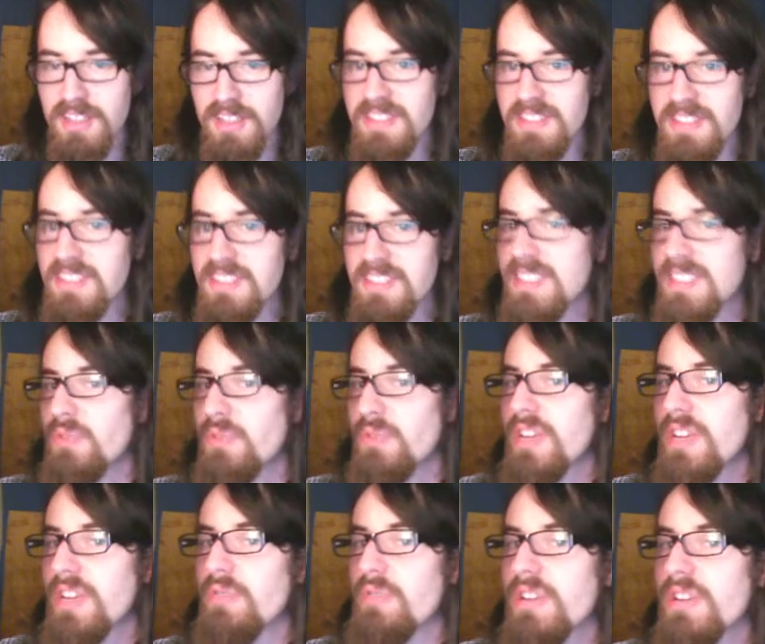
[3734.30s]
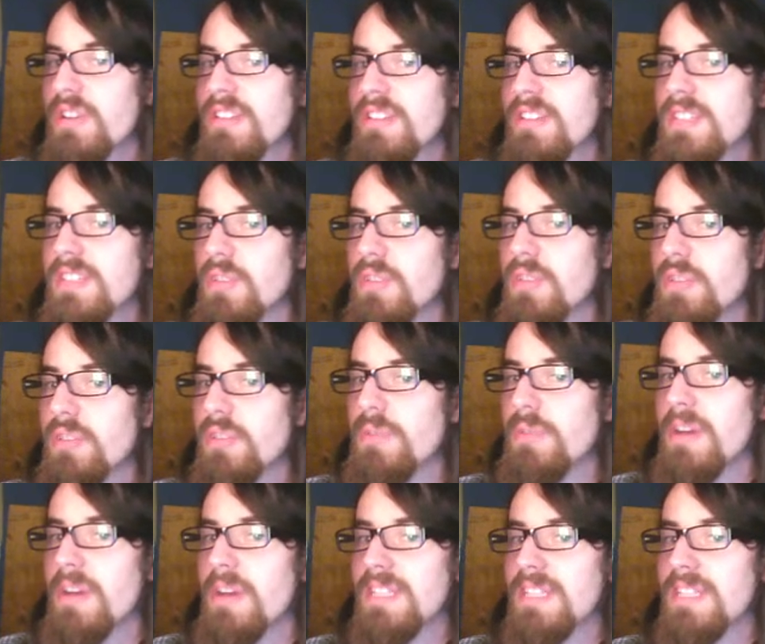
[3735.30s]
This really
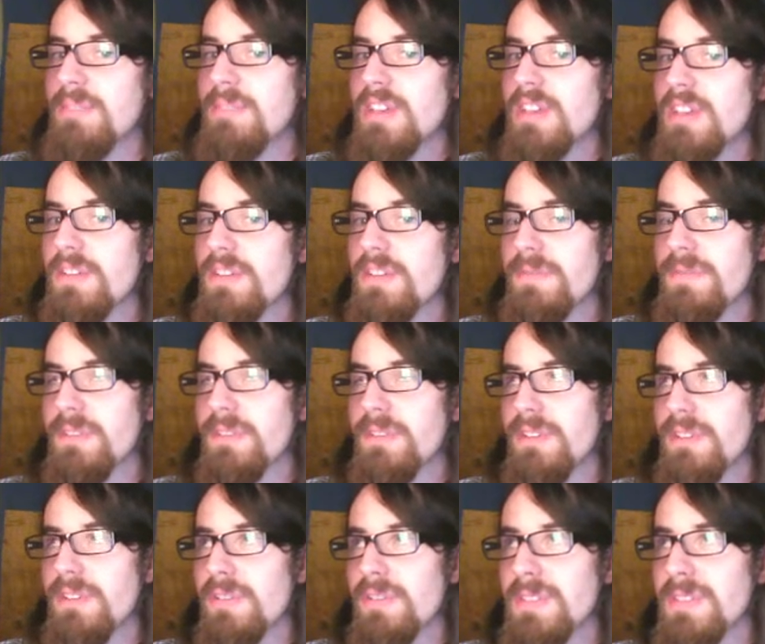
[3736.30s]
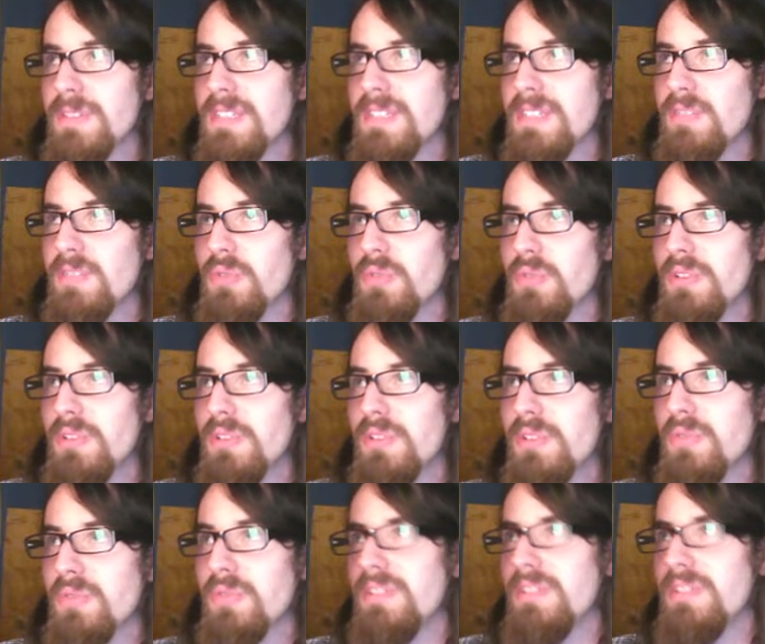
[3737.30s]
reminds me of the scene
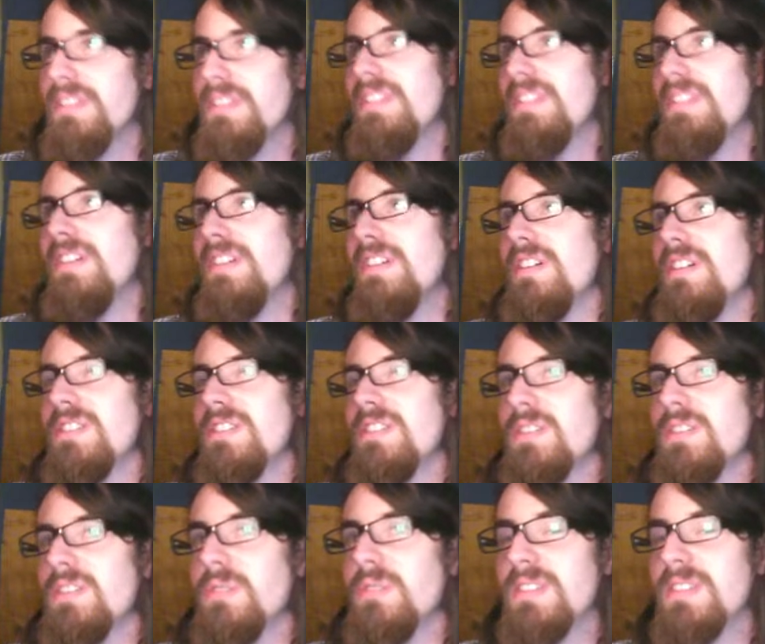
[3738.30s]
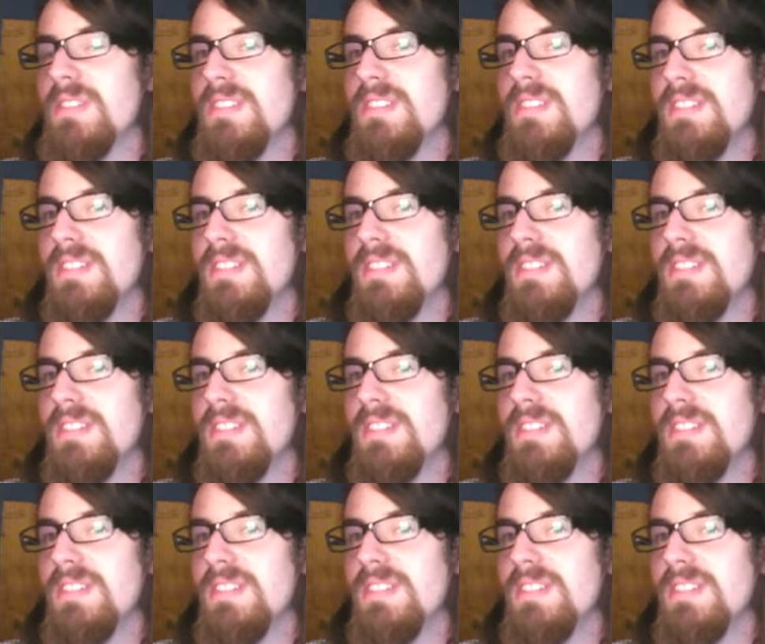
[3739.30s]
when Urza was